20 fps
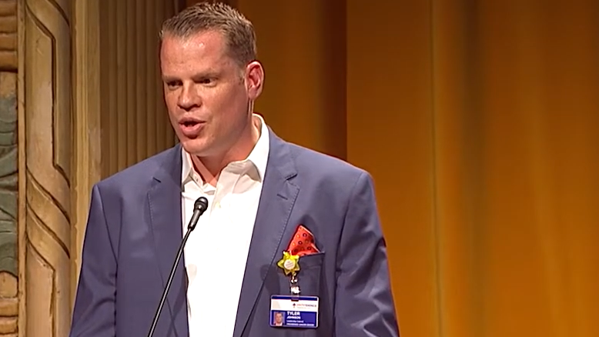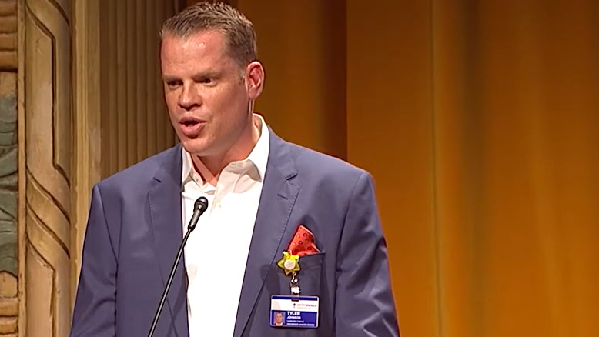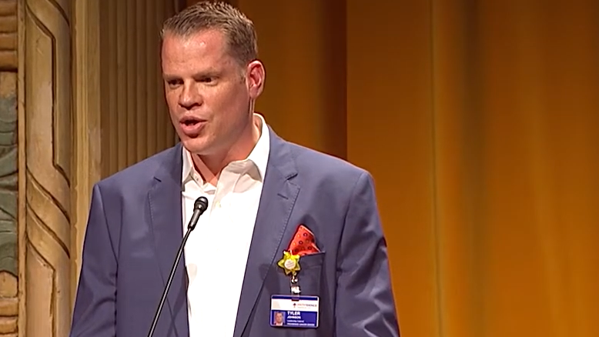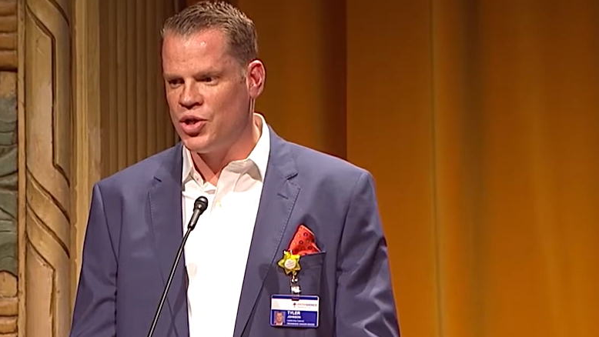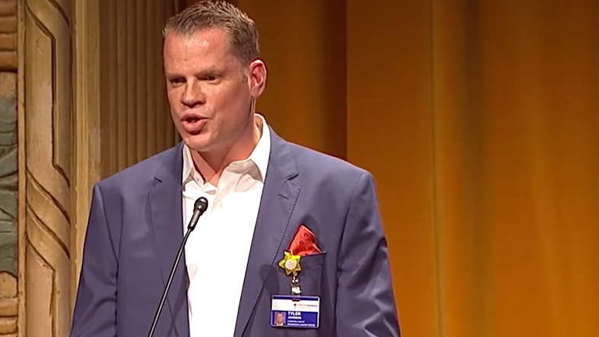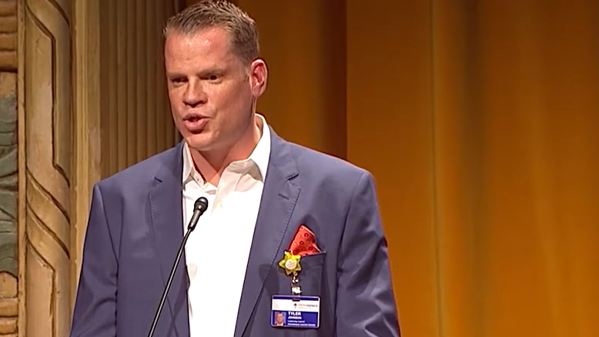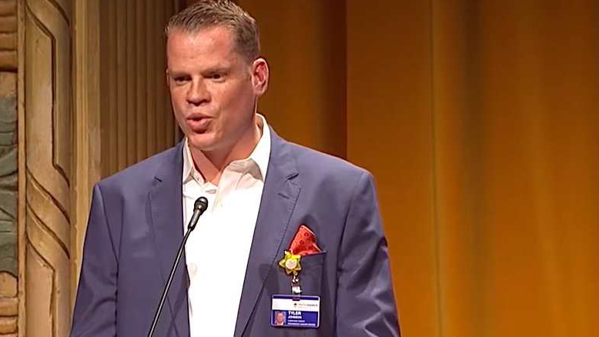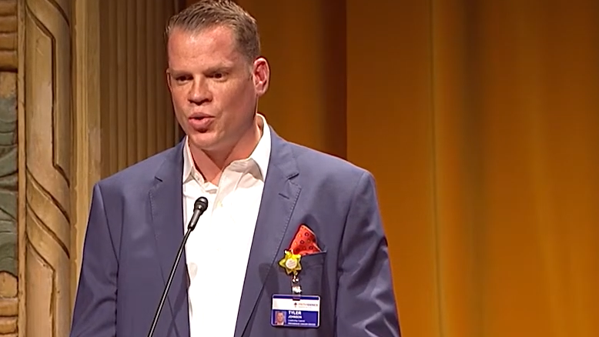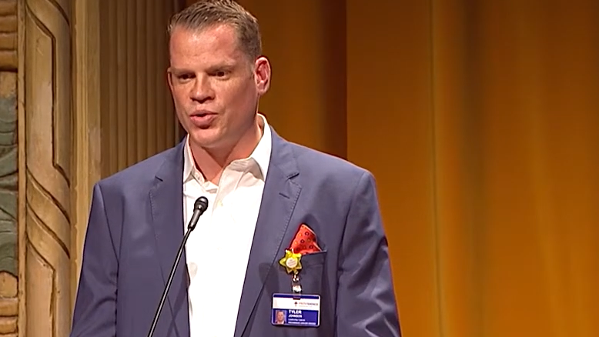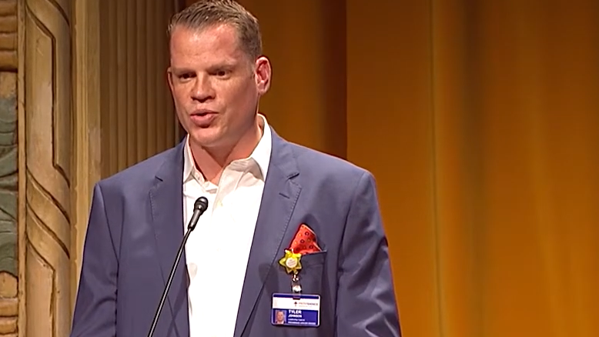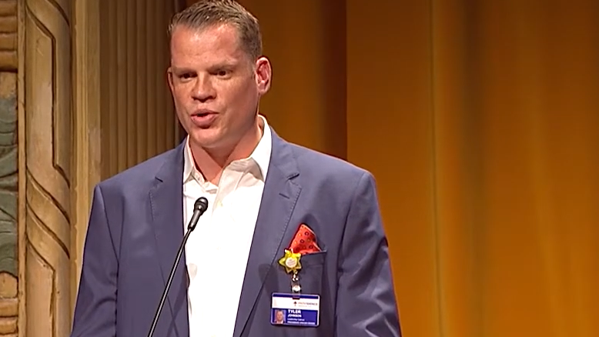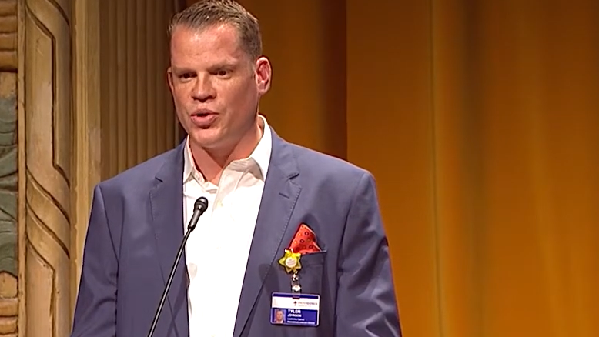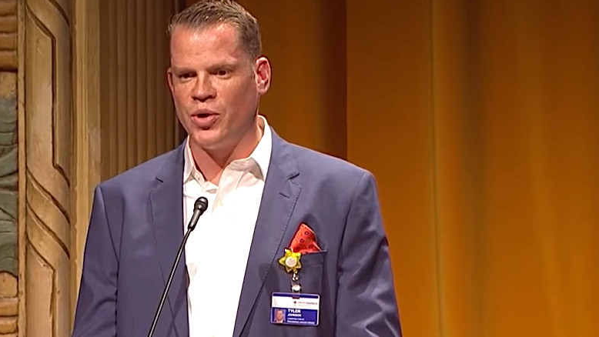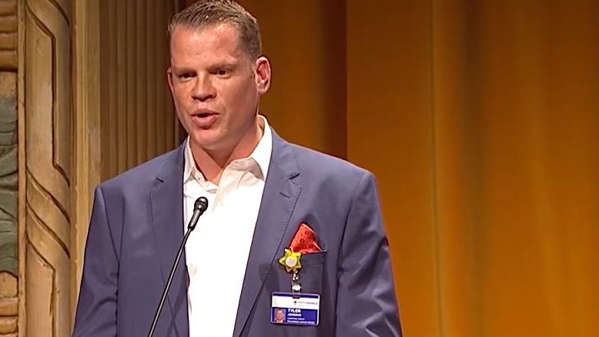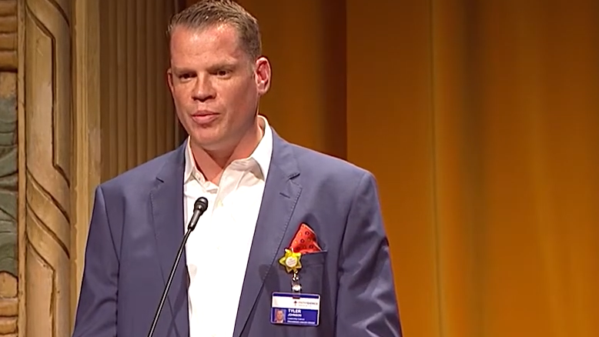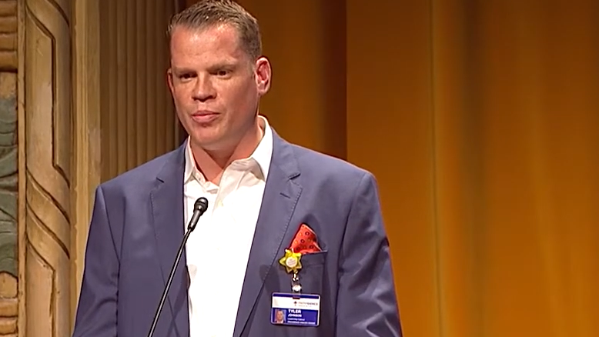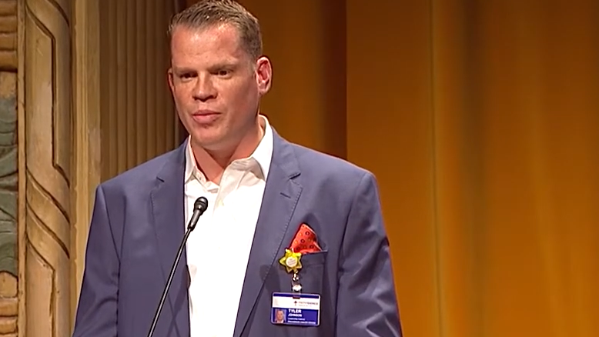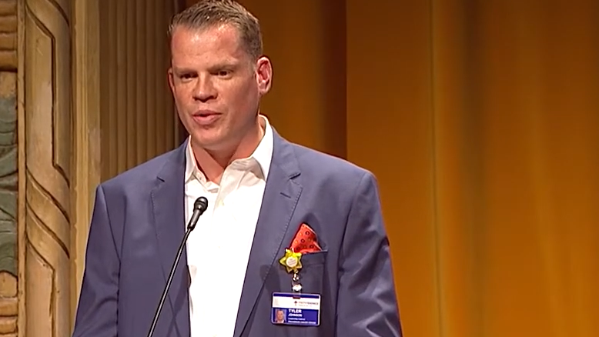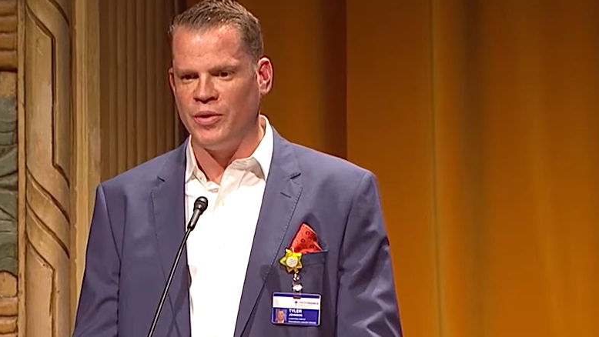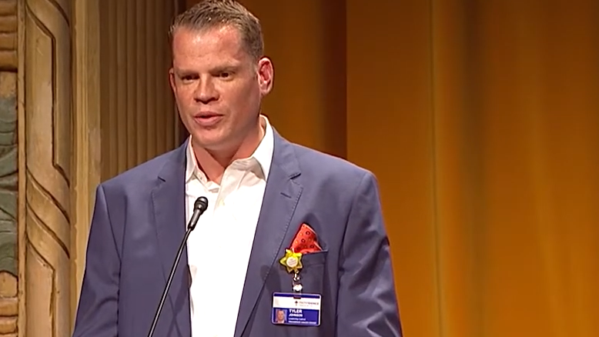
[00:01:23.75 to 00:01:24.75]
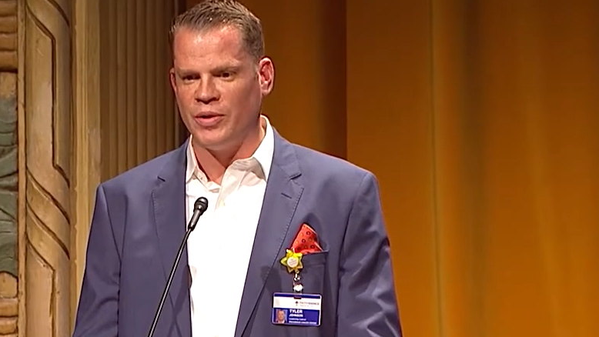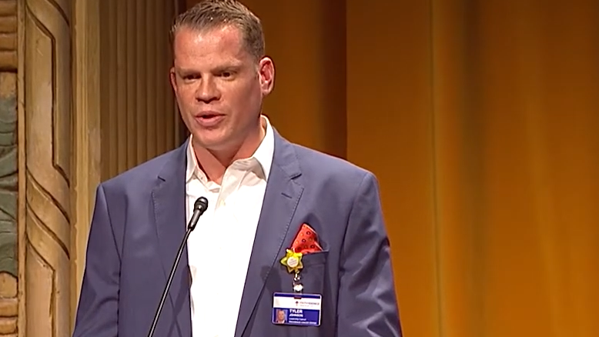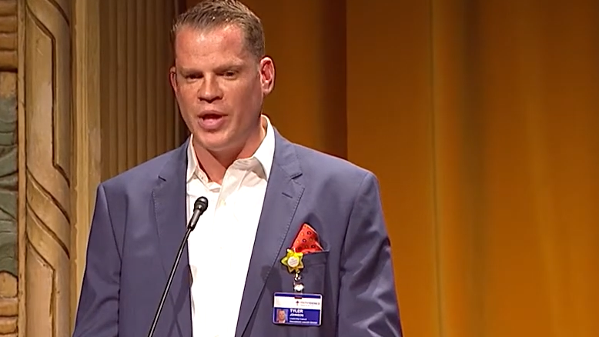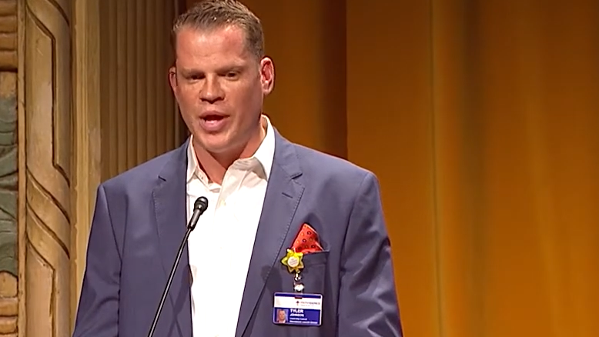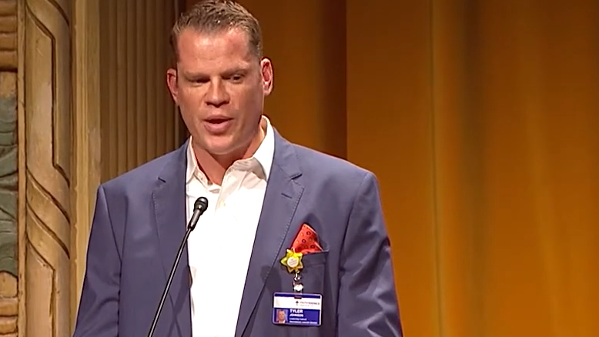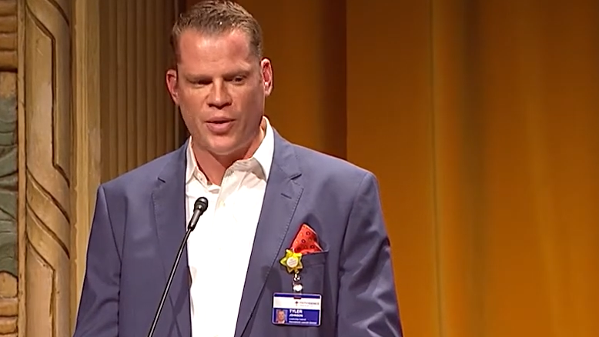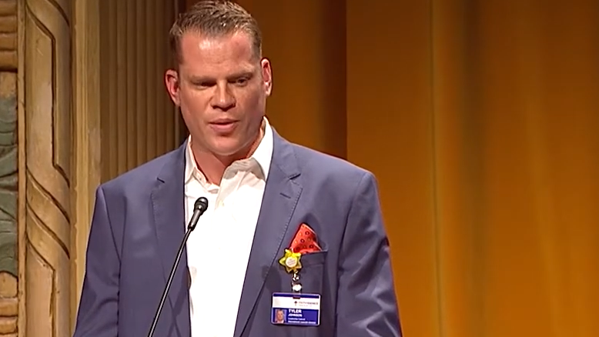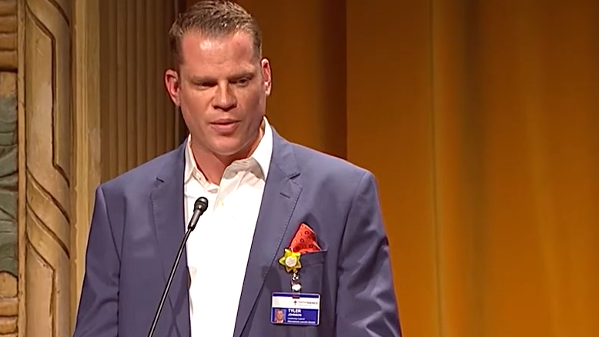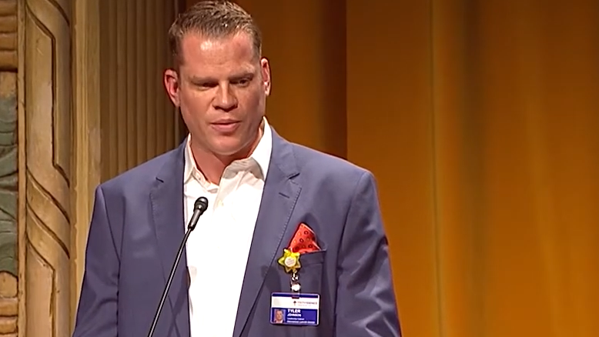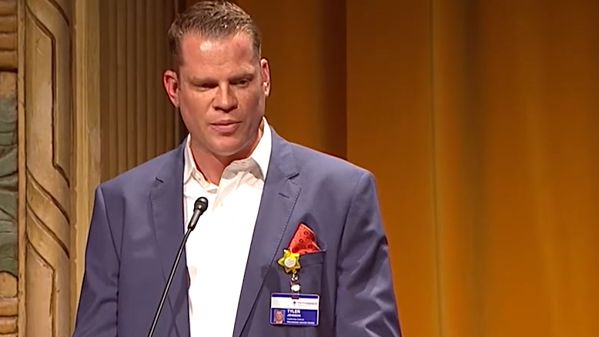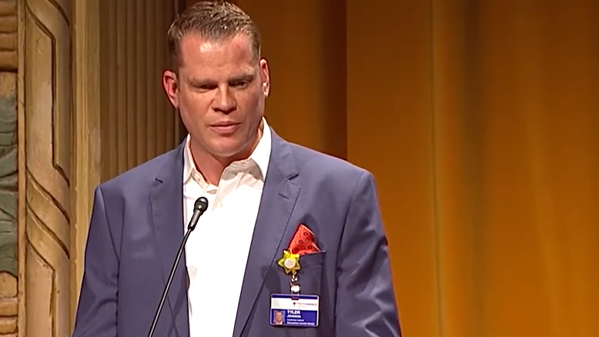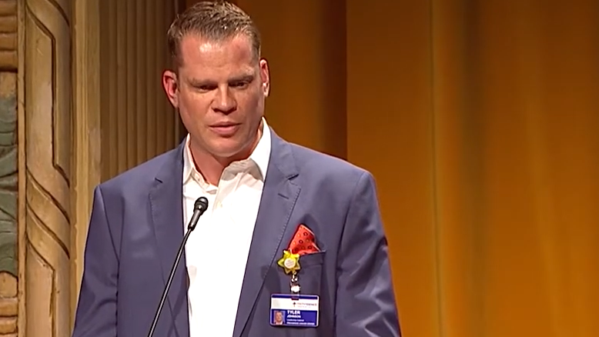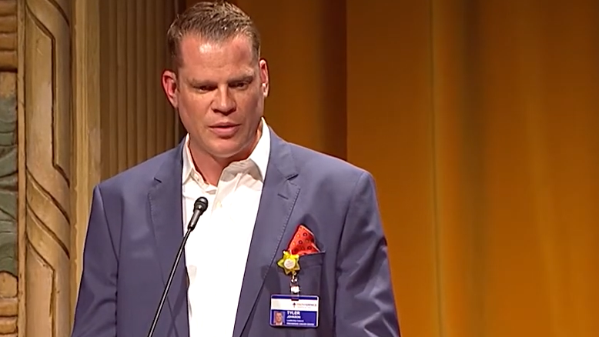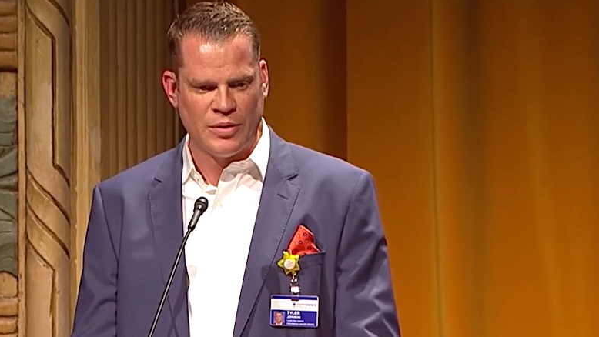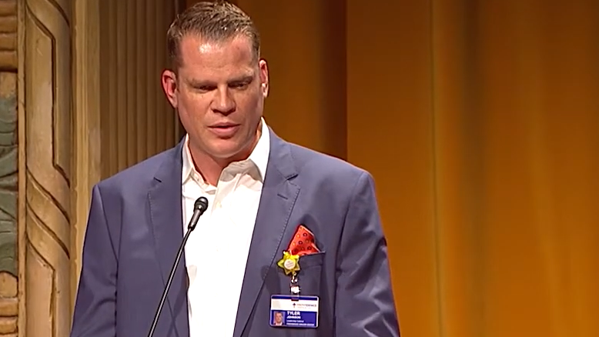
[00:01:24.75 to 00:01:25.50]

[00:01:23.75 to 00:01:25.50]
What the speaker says: A short term later,